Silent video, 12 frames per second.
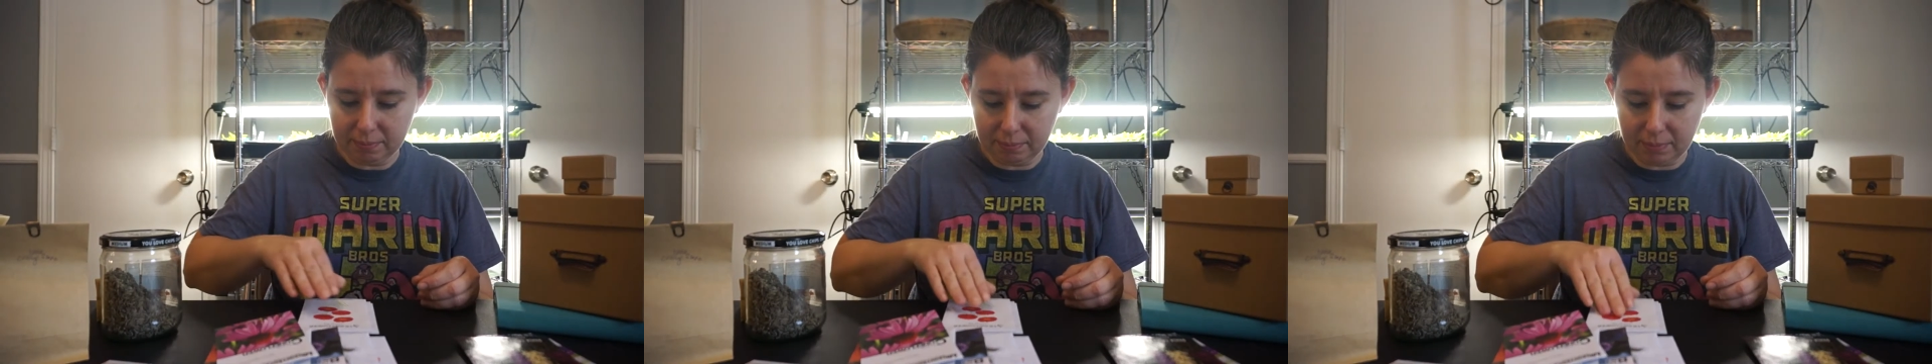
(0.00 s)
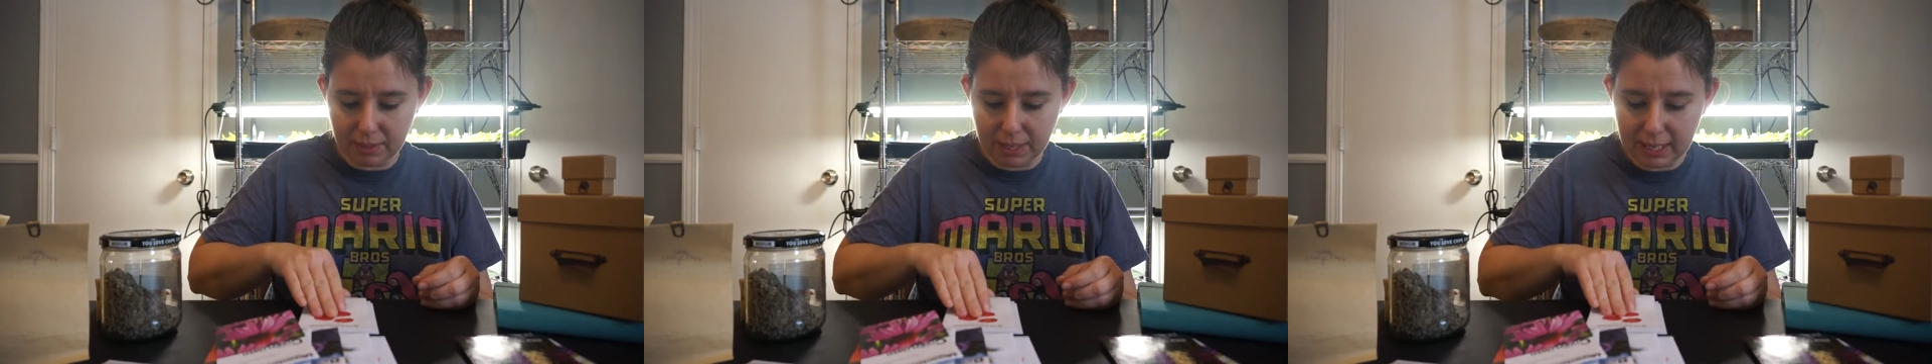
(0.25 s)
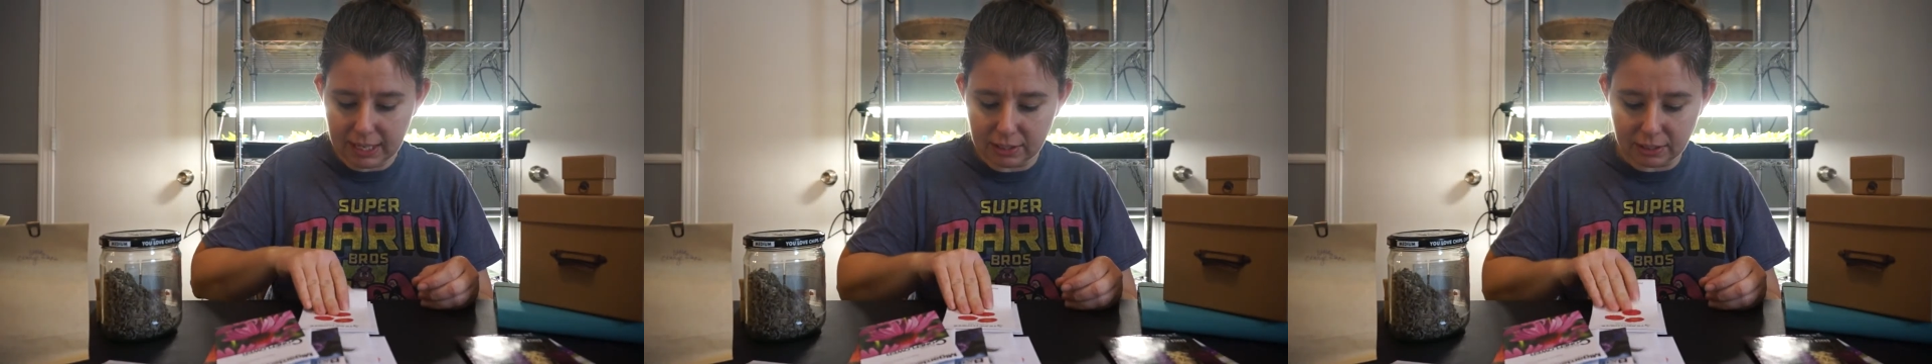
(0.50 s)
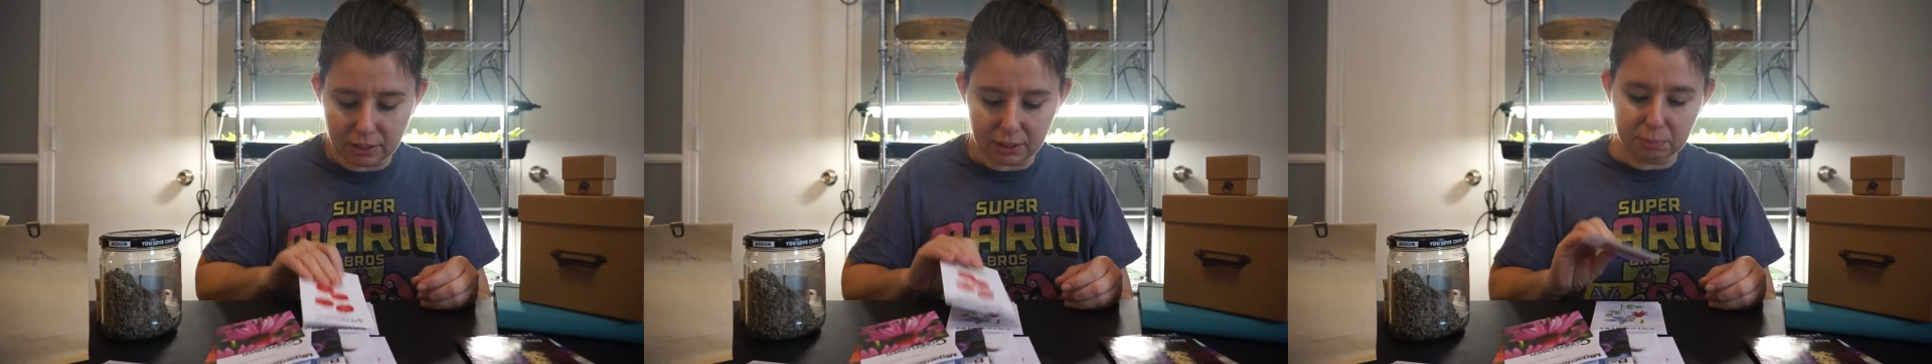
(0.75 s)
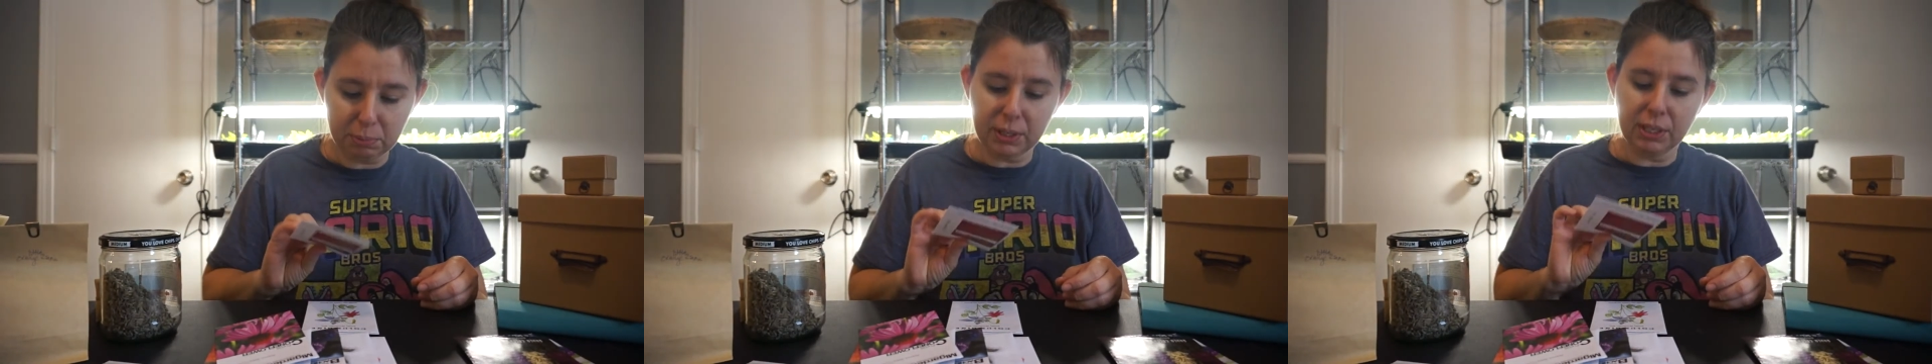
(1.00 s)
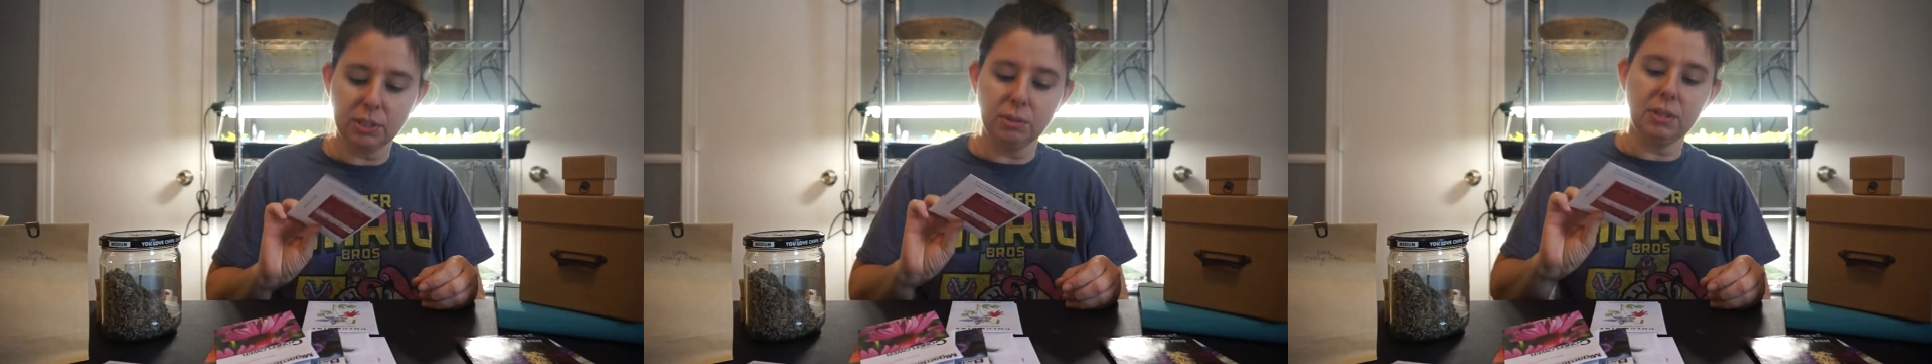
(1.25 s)
These look
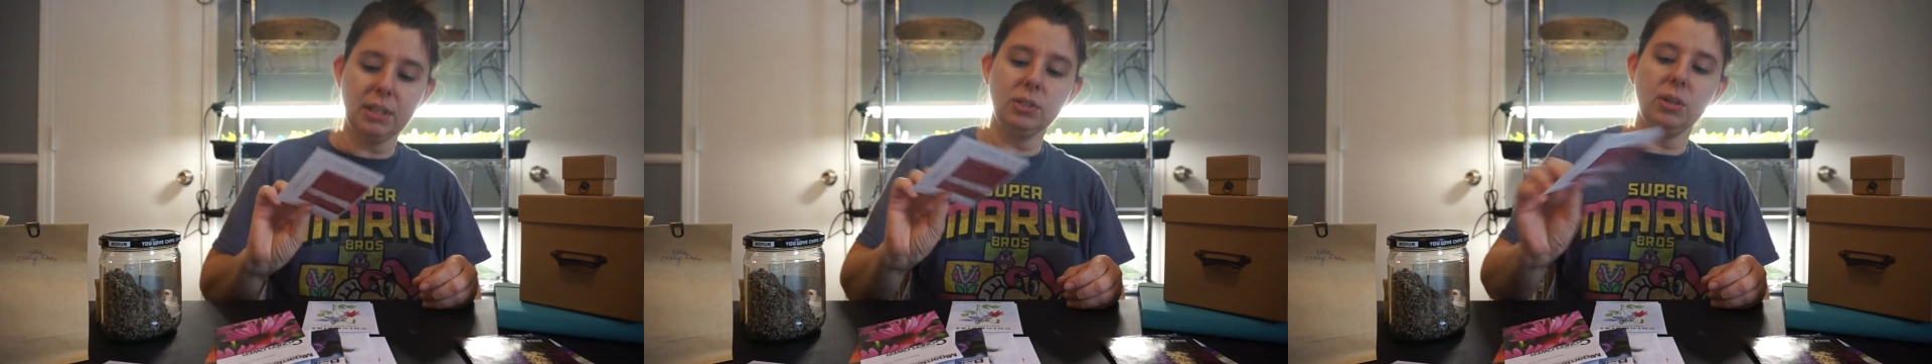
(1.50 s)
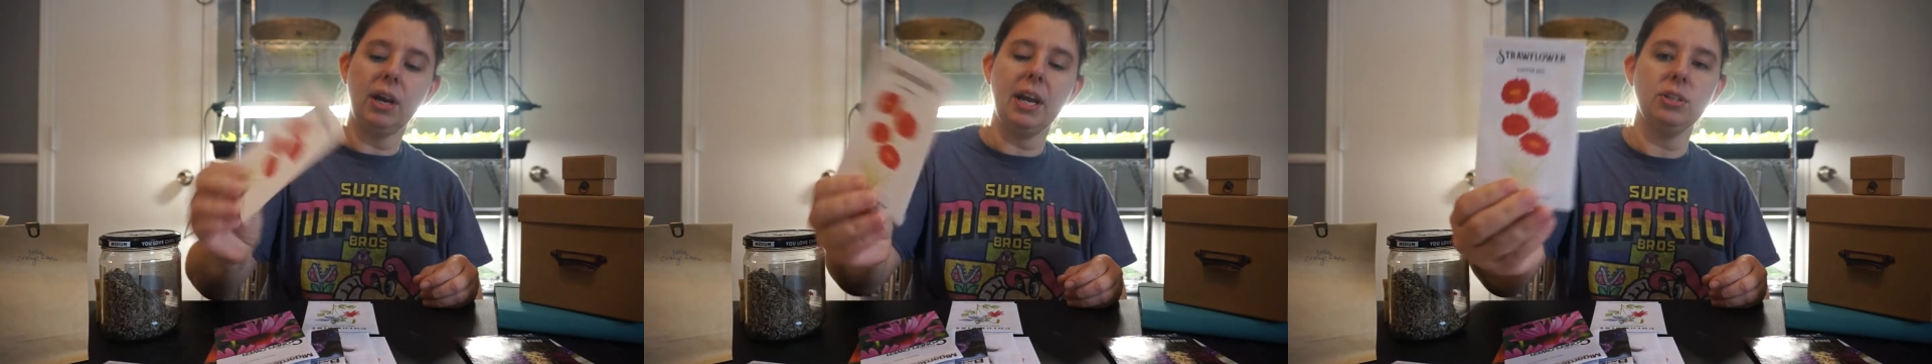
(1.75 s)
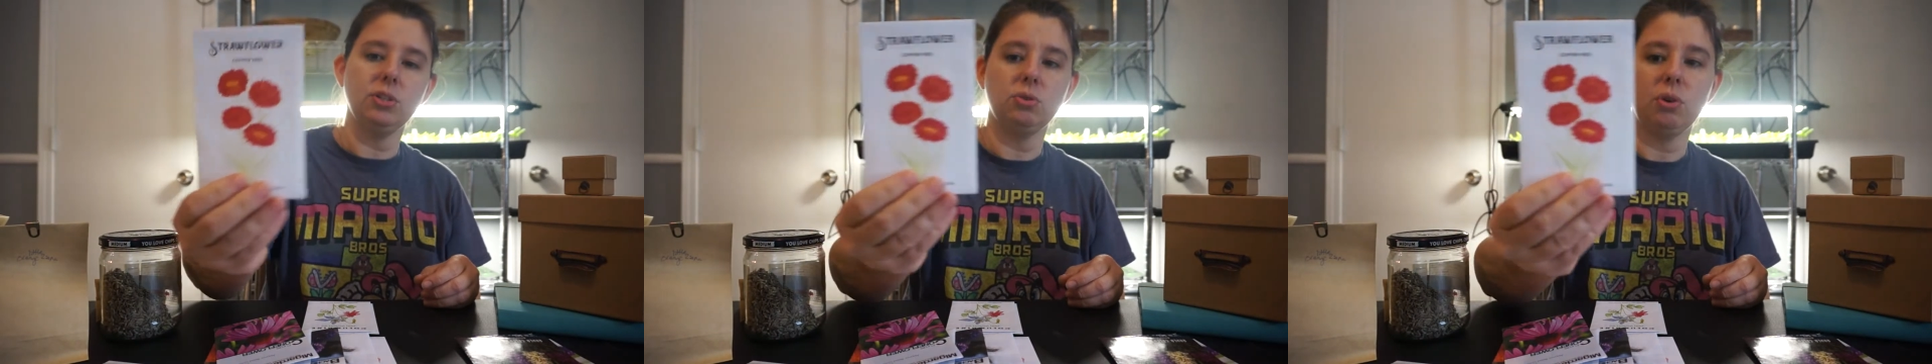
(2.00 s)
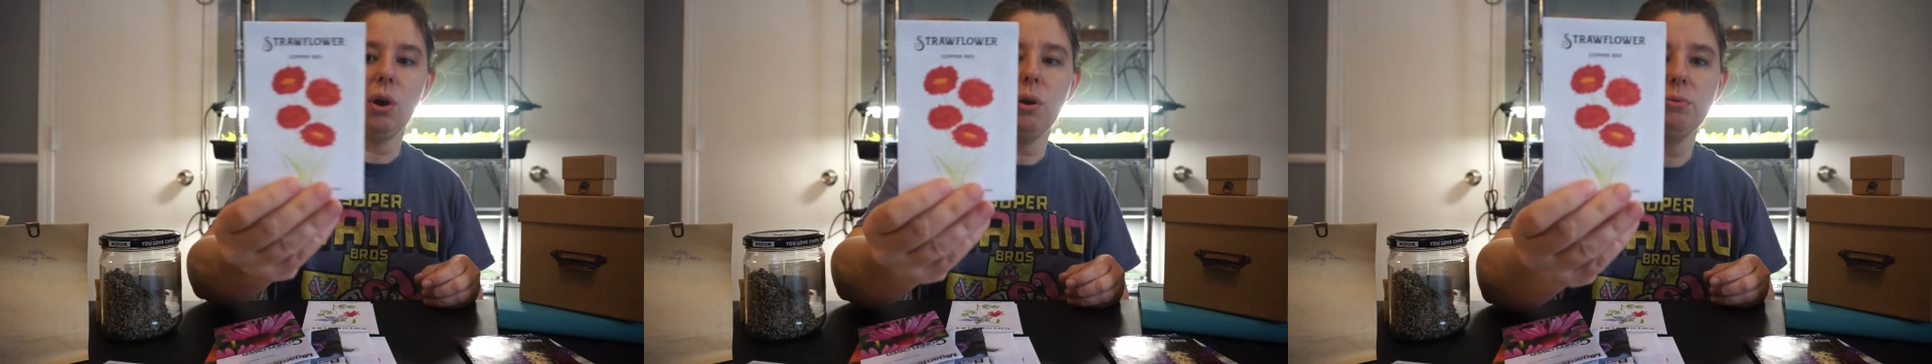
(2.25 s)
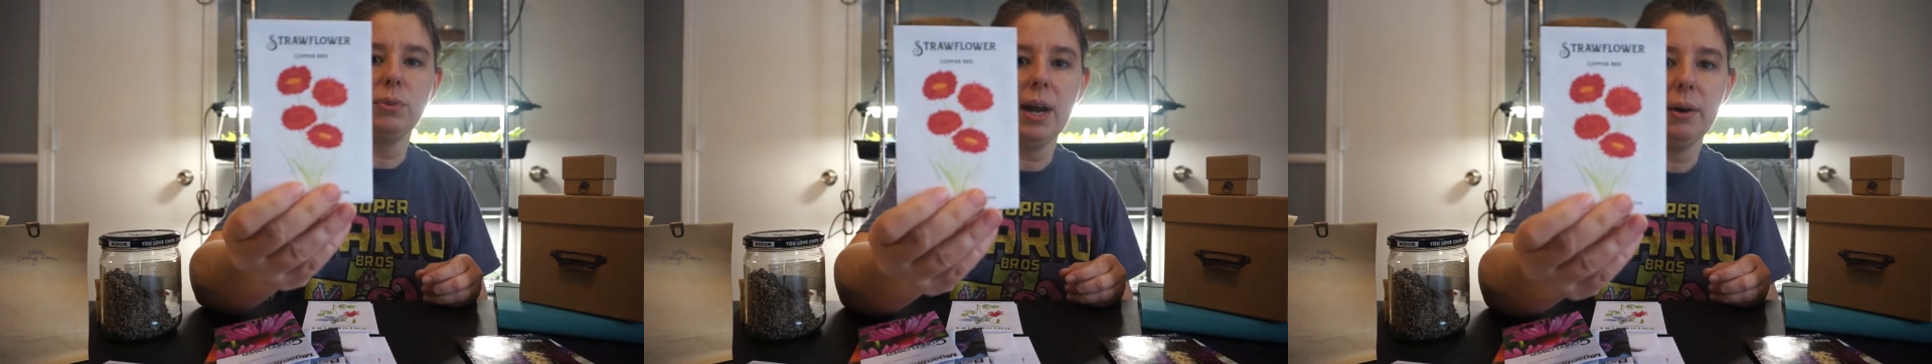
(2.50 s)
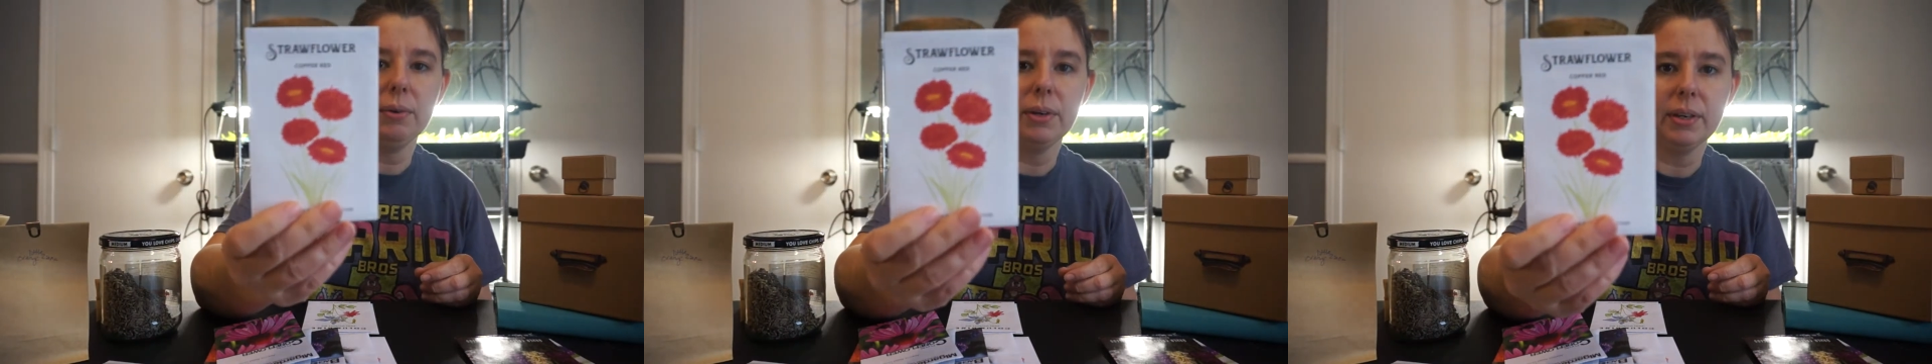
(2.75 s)
pretty too. These are a straw
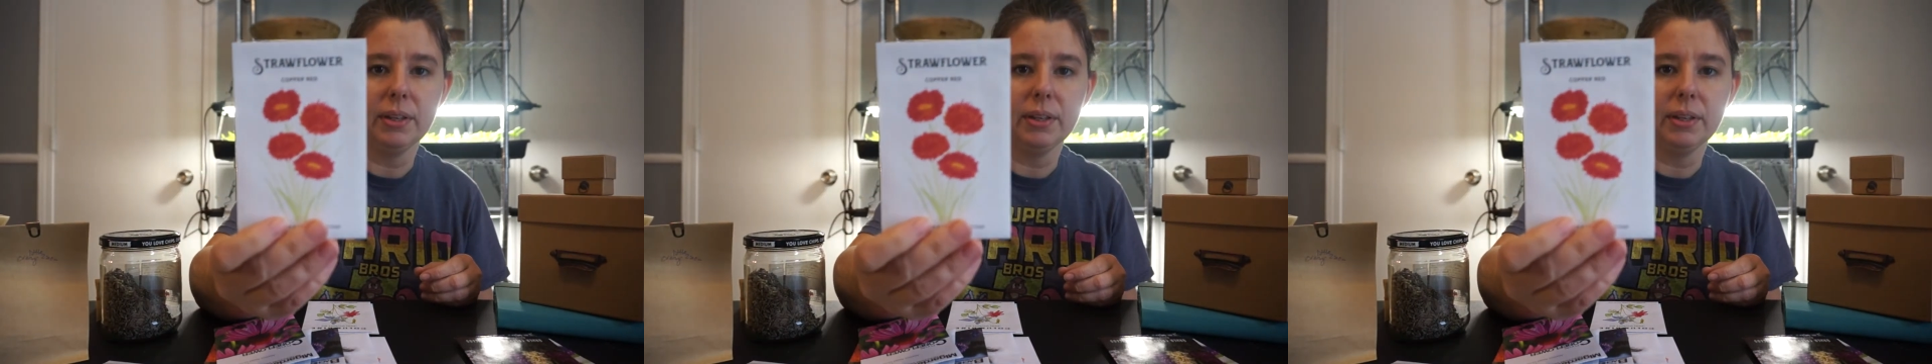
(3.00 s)
flower.